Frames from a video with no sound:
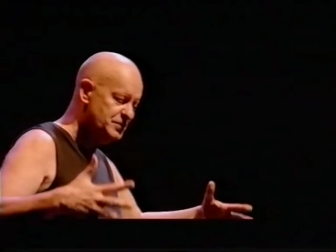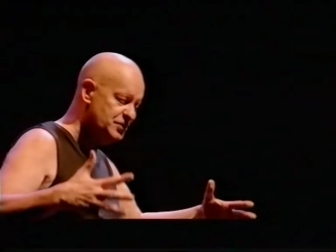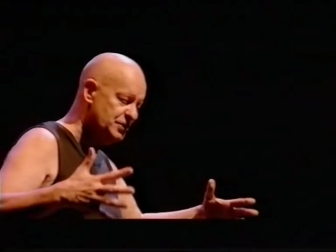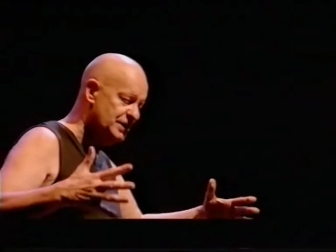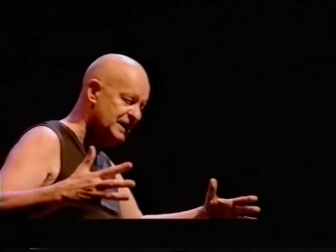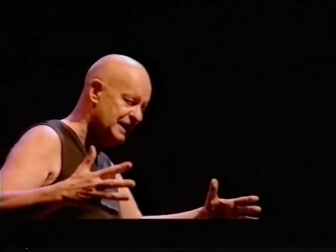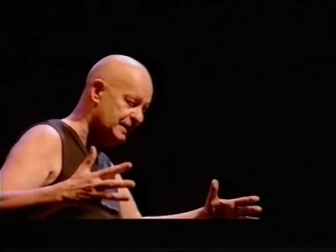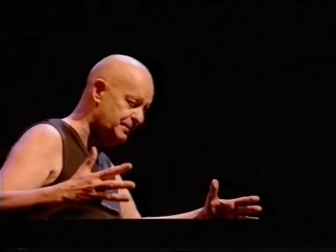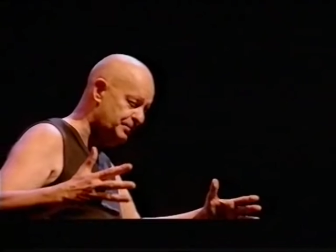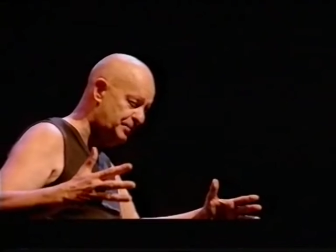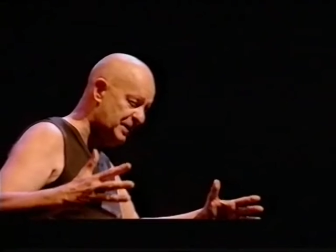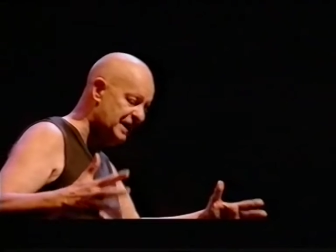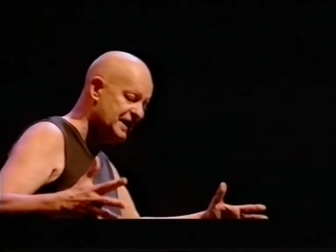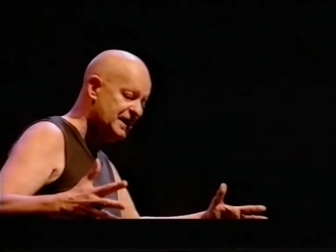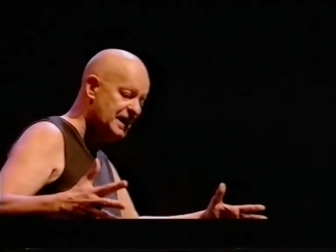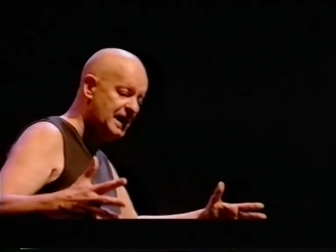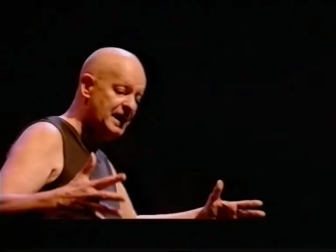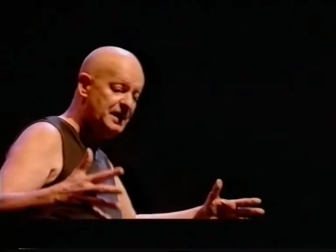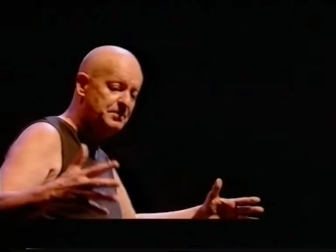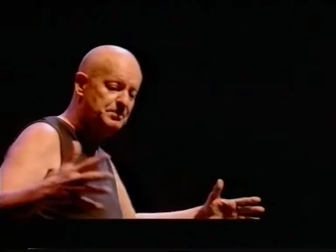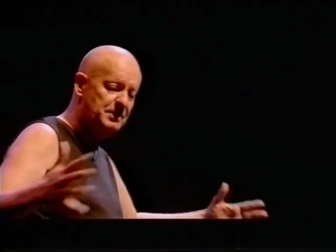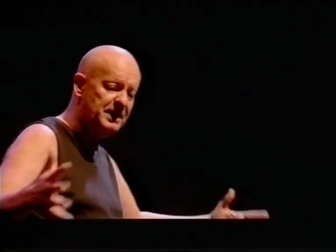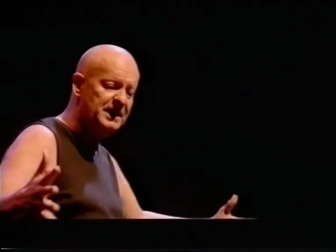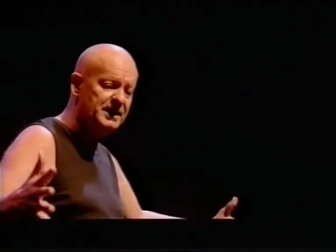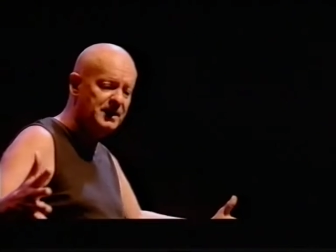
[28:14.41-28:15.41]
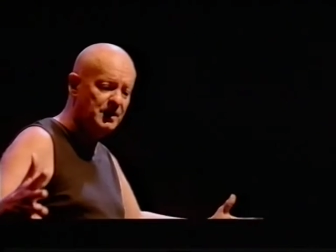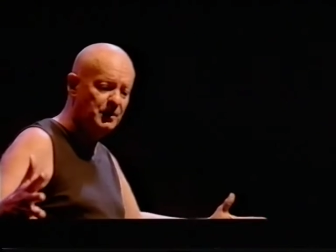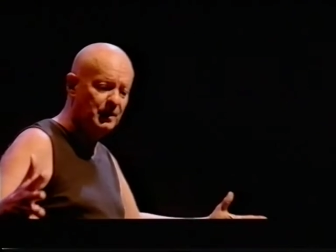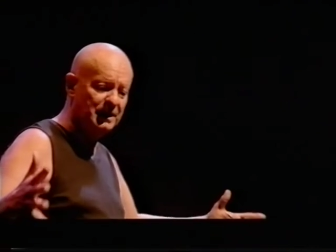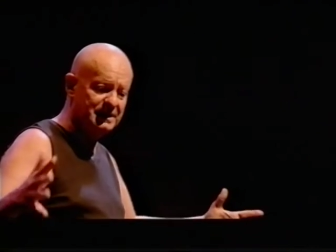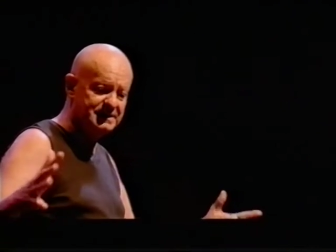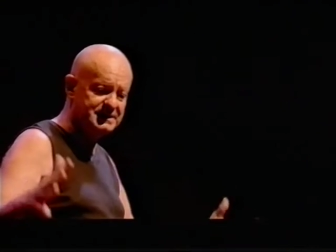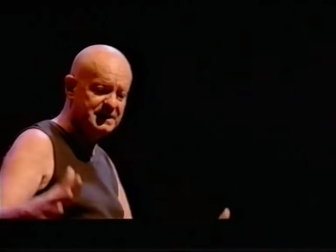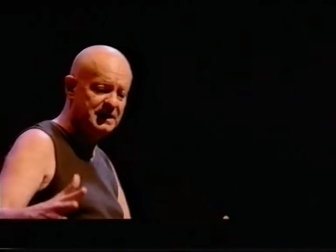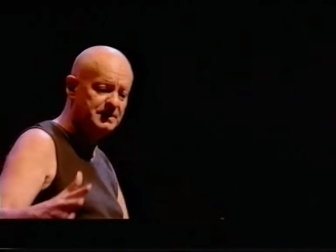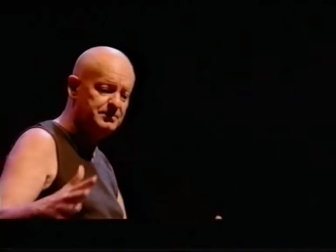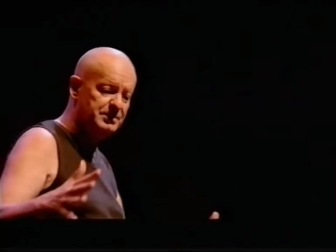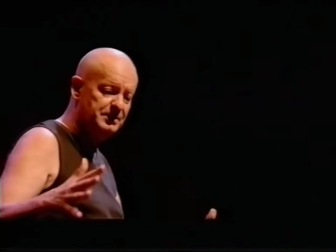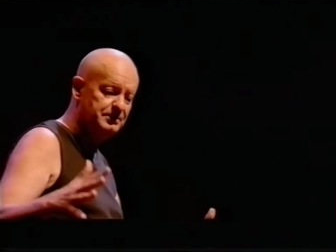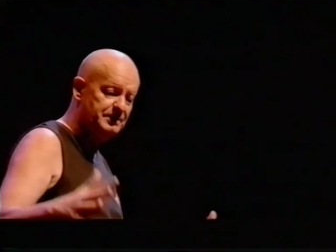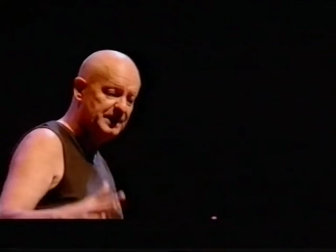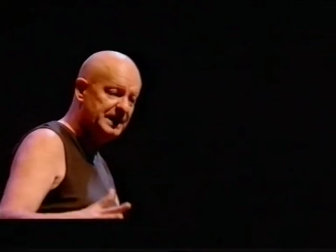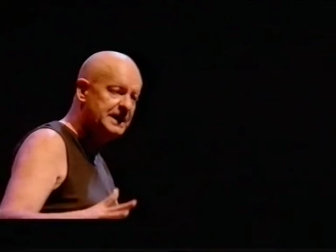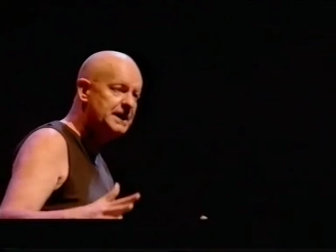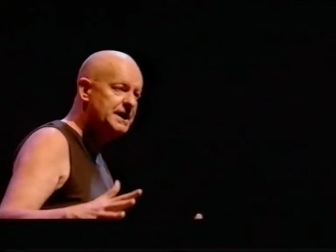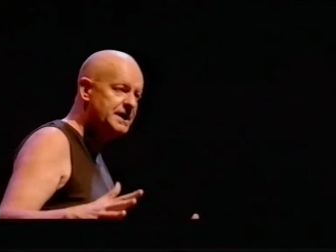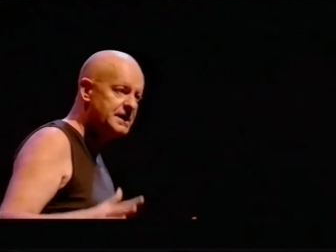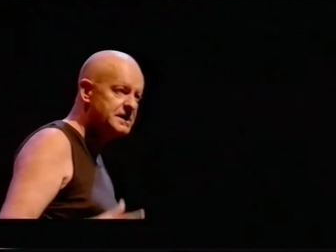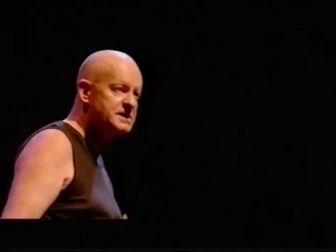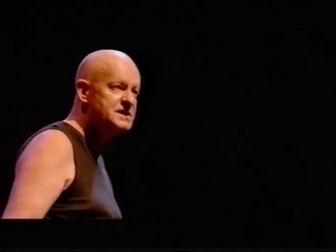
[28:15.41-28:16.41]
to get bigger and bigger while Thabo
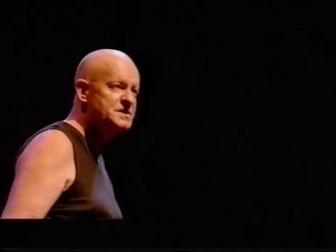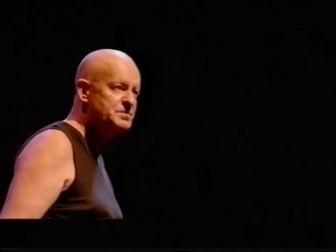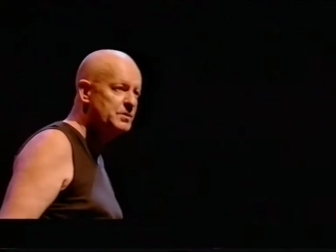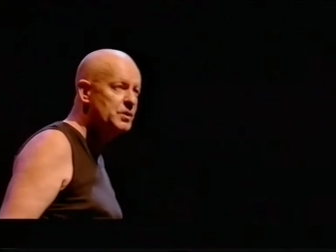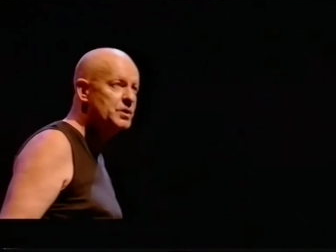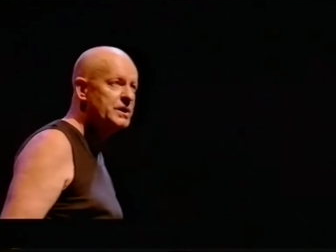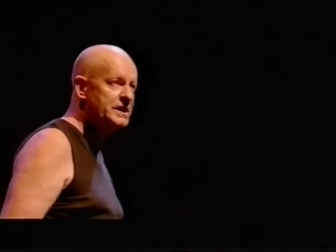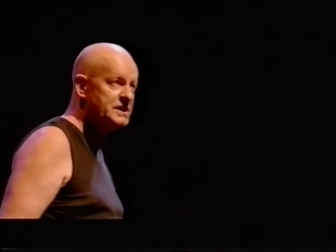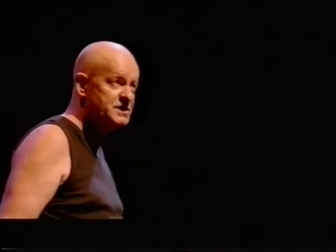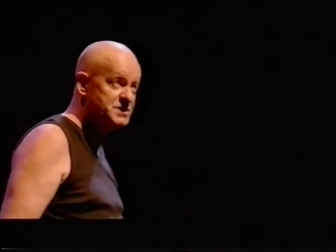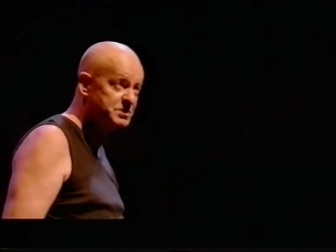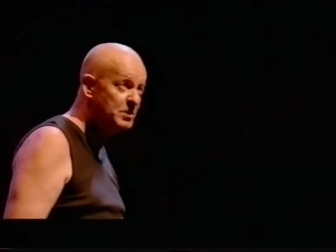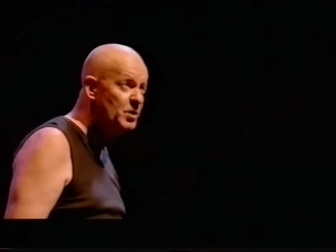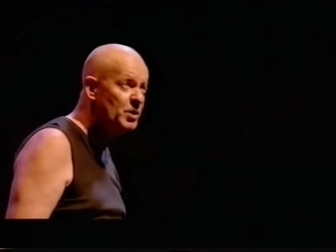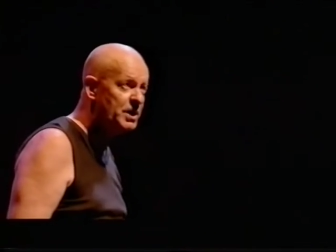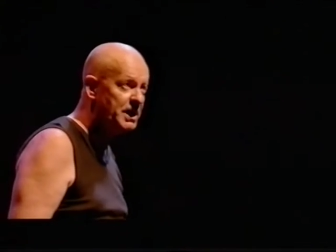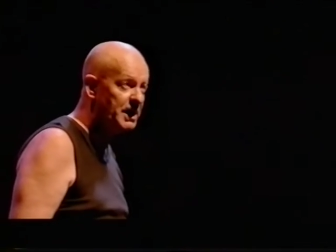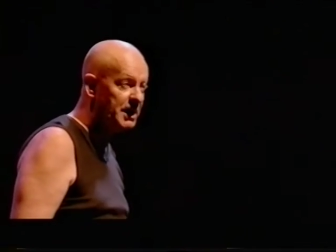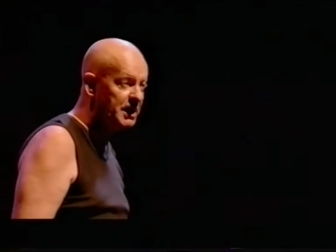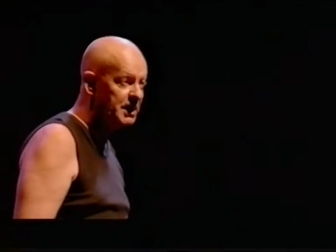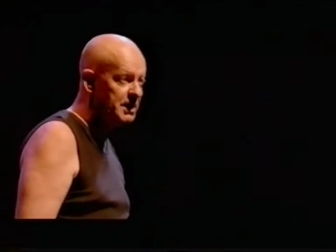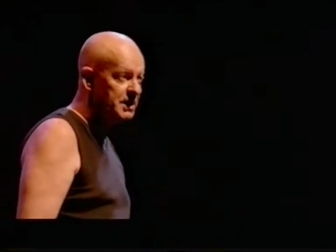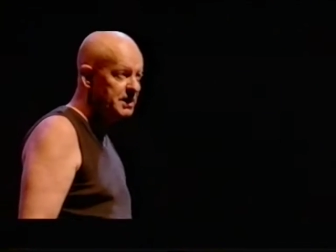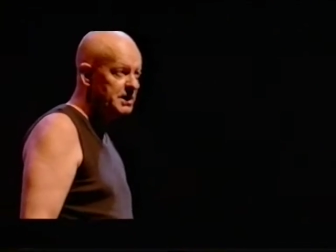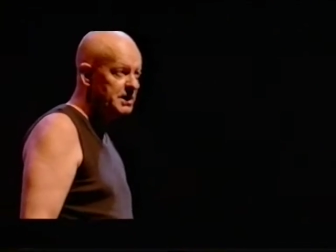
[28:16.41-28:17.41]
Mbeki gets smaller and smaller.